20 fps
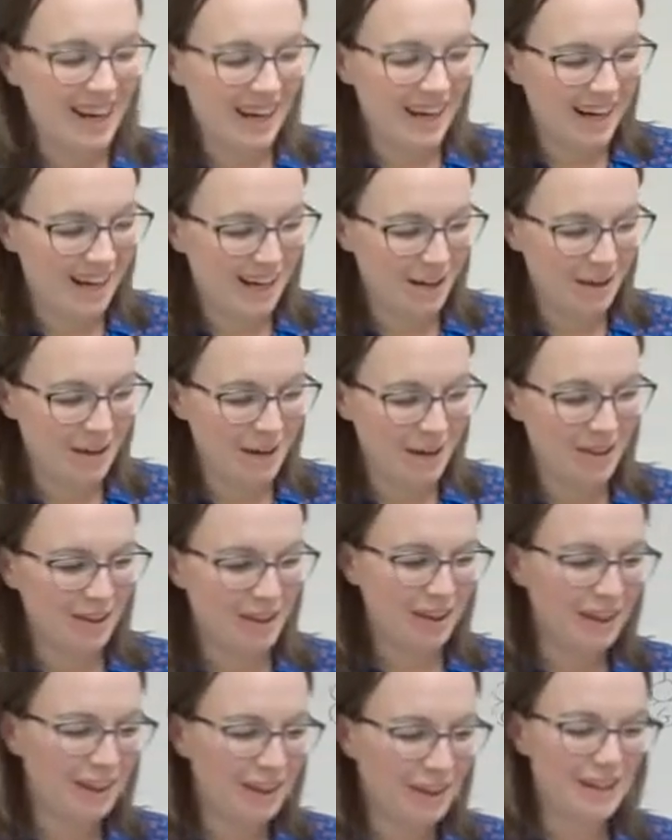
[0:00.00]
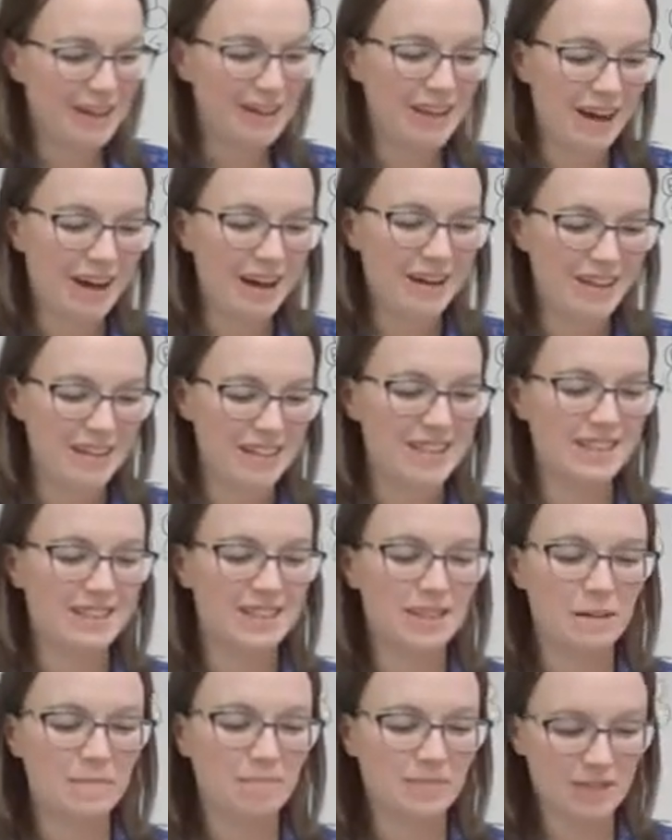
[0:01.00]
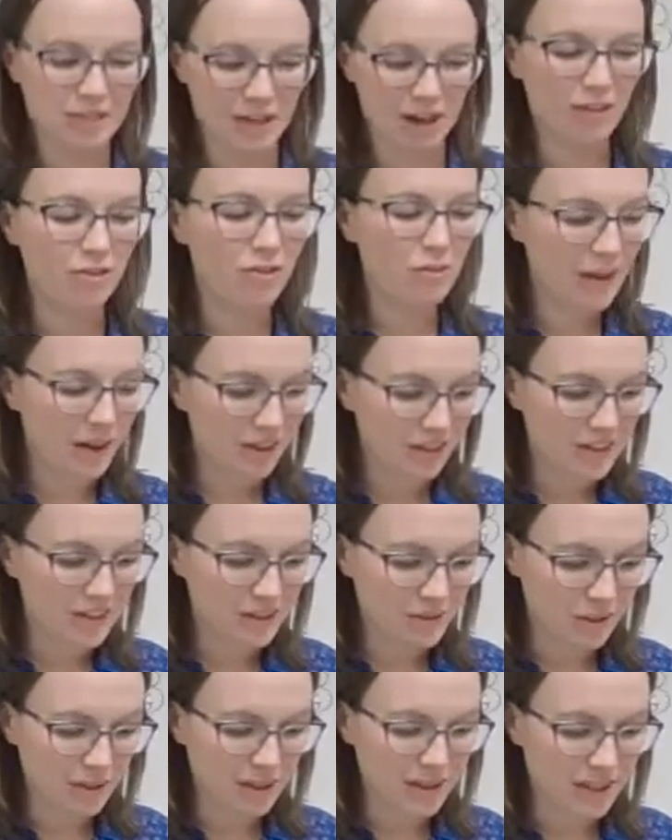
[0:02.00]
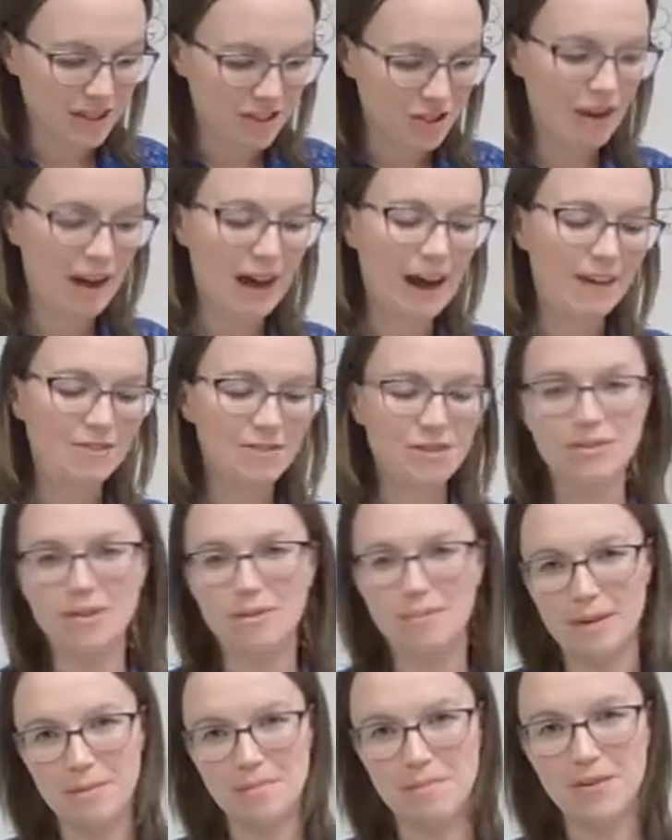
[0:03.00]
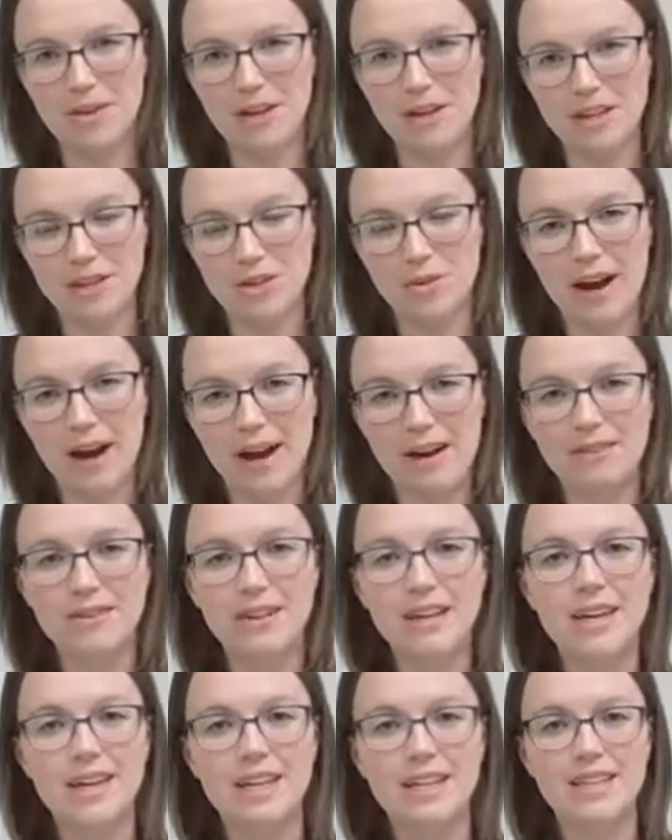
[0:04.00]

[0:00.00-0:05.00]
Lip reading: The thing that is tough about this one is you have to remember that you have